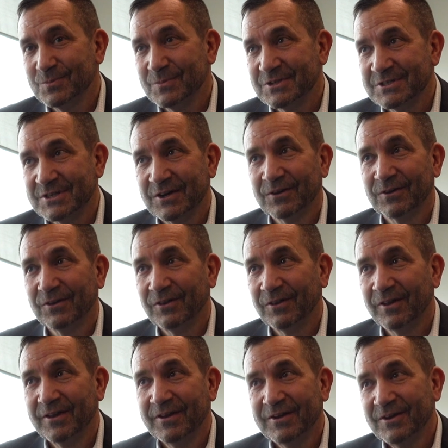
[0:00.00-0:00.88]

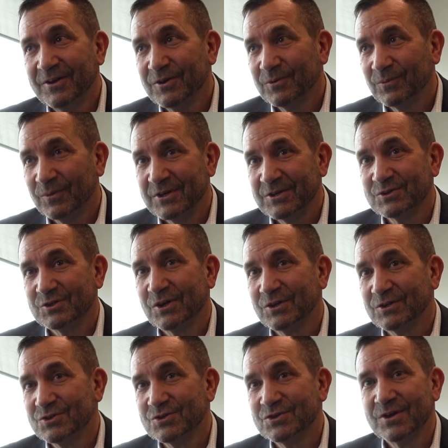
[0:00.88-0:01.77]
material
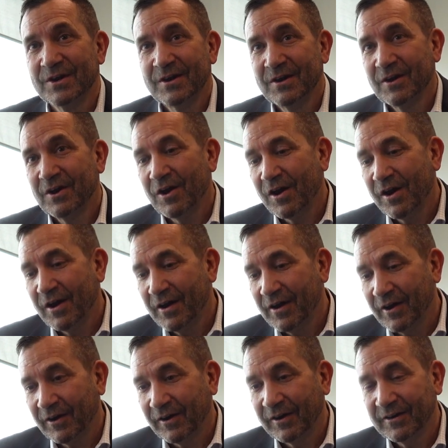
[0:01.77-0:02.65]
research
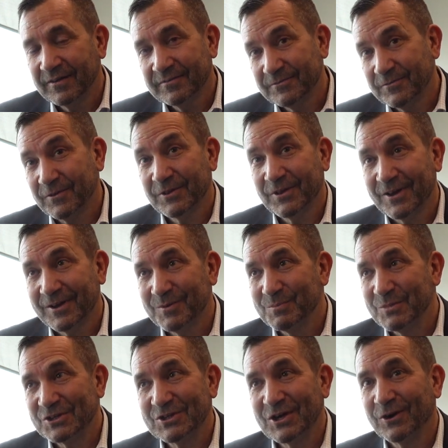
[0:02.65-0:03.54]
for the
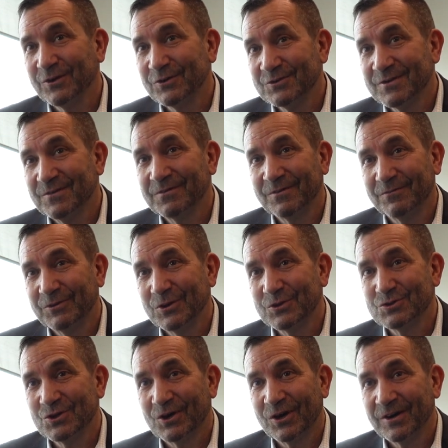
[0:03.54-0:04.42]
materials of the
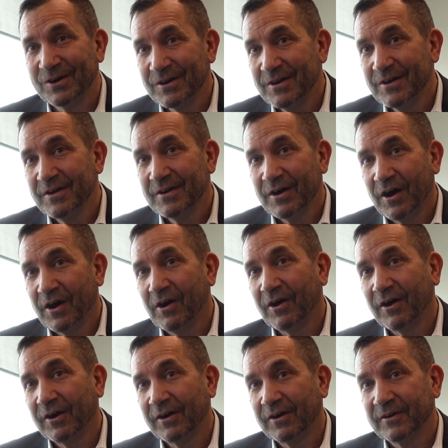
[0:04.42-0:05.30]
future
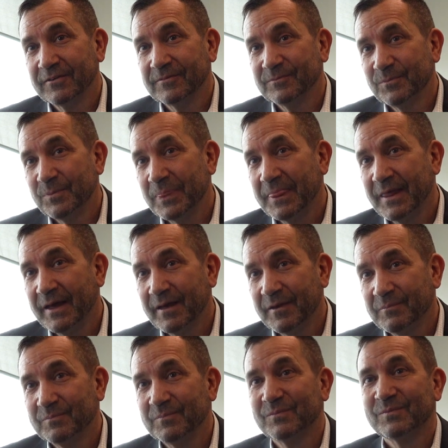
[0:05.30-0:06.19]
are,
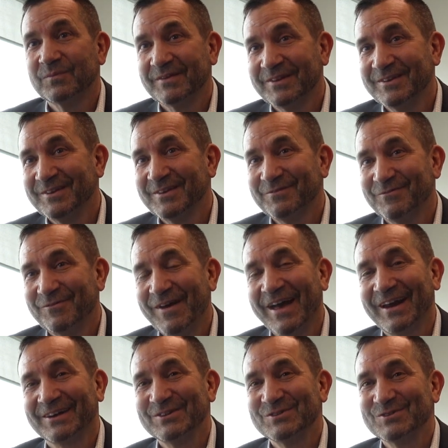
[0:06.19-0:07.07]
in
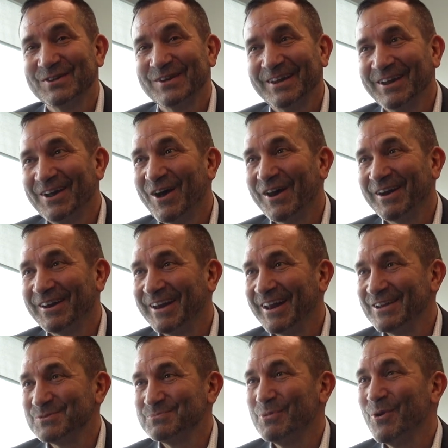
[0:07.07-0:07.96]
fact, it's got a
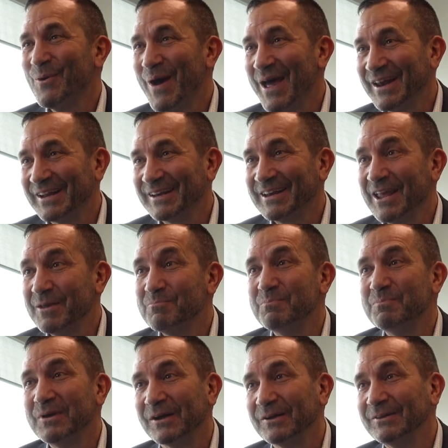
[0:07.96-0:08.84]
nice poetic
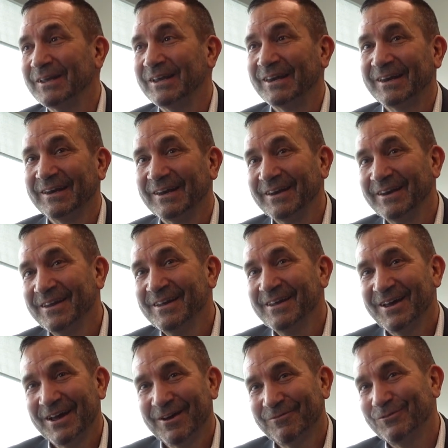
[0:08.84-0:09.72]
name, Building
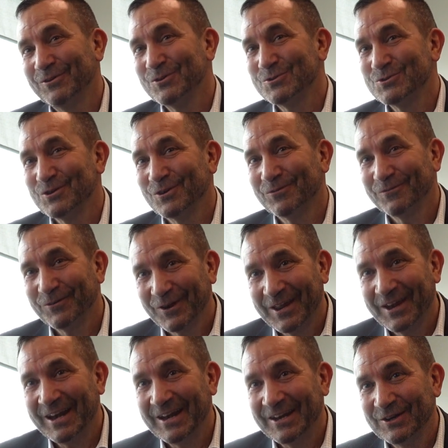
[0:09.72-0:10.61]
a Future for
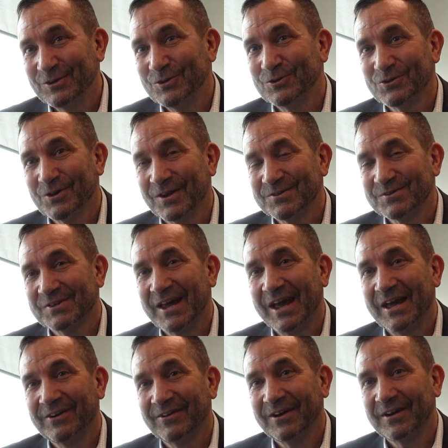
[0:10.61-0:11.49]
Canadian Neutron
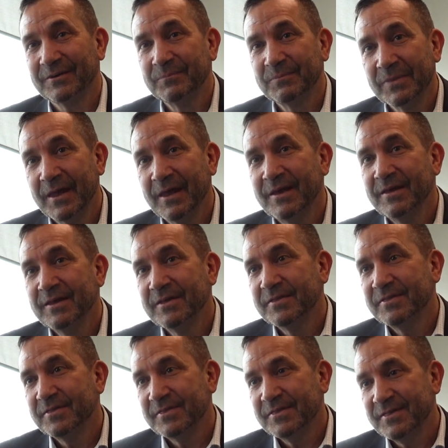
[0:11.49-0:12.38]
Scattering.
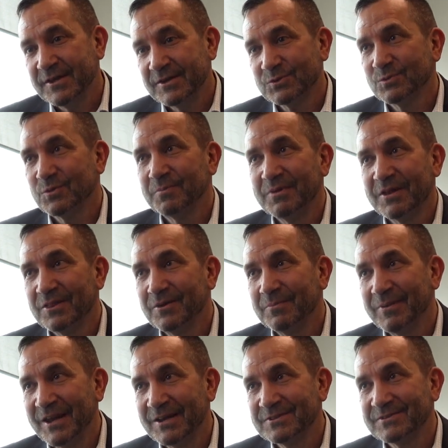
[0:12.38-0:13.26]
This will be their
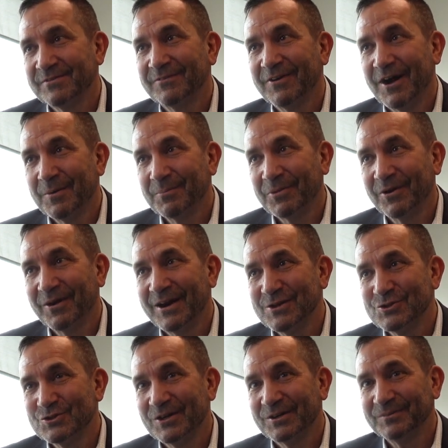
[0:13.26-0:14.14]
base of
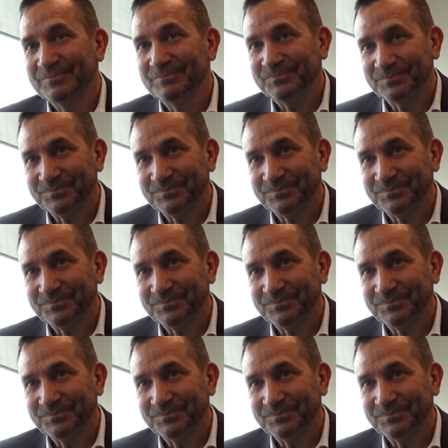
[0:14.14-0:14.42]
operation,